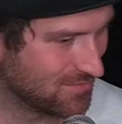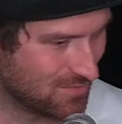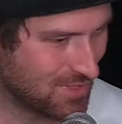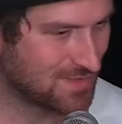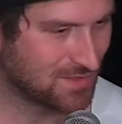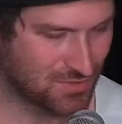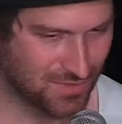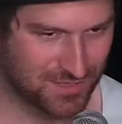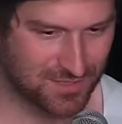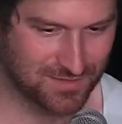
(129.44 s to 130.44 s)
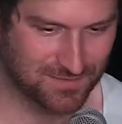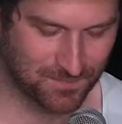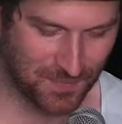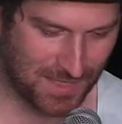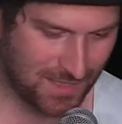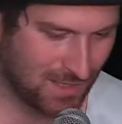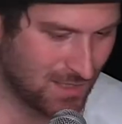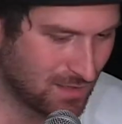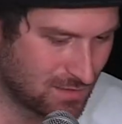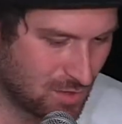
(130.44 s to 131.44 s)
a weird situation.
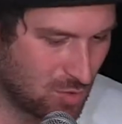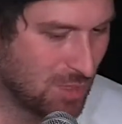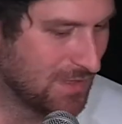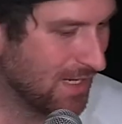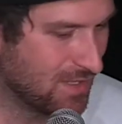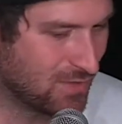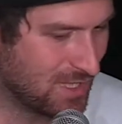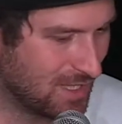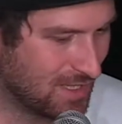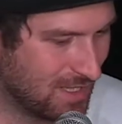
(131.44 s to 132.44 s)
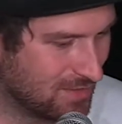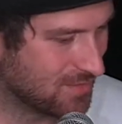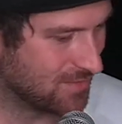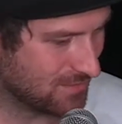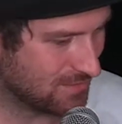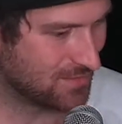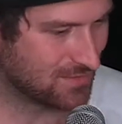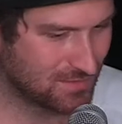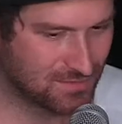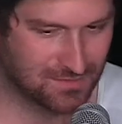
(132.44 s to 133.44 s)
So, but anyway, I gathered
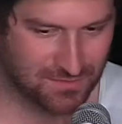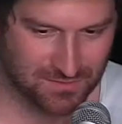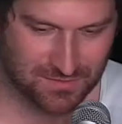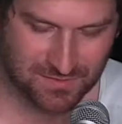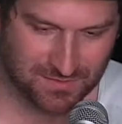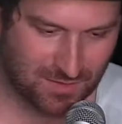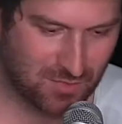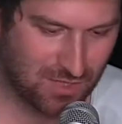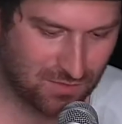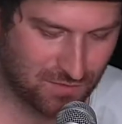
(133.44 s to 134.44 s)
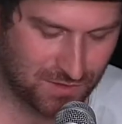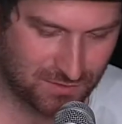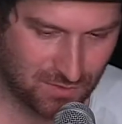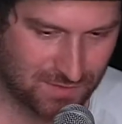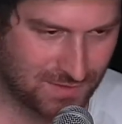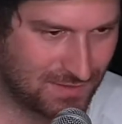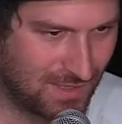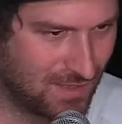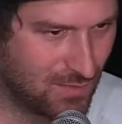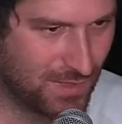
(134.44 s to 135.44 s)
some kind of resources
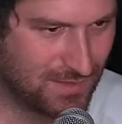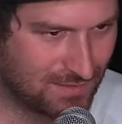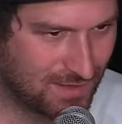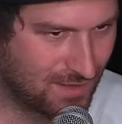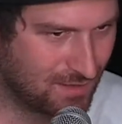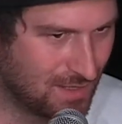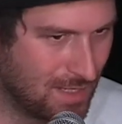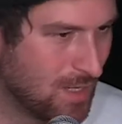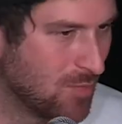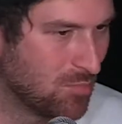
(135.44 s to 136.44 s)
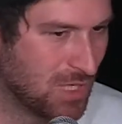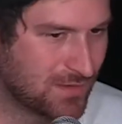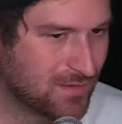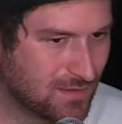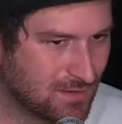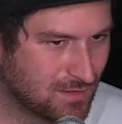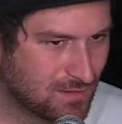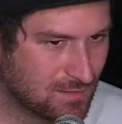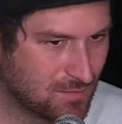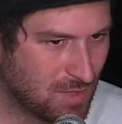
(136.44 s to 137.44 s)
and I went there, but
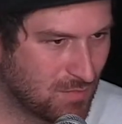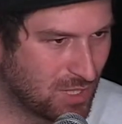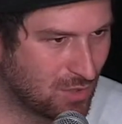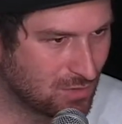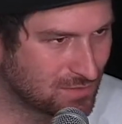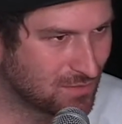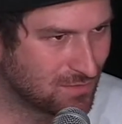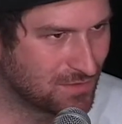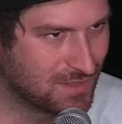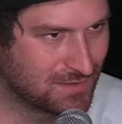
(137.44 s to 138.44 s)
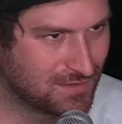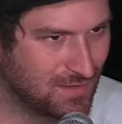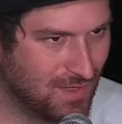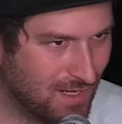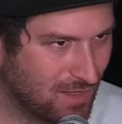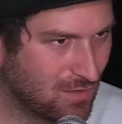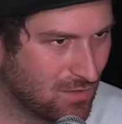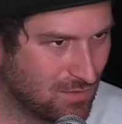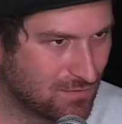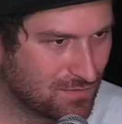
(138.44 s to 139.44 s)
because of this lack
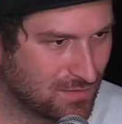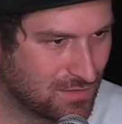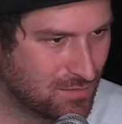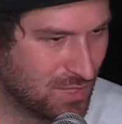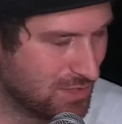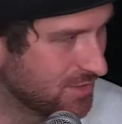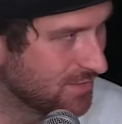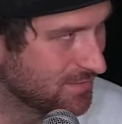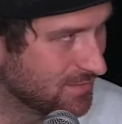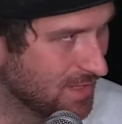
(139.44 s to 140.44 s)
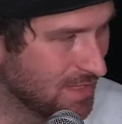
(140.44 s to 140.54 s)
of the budget,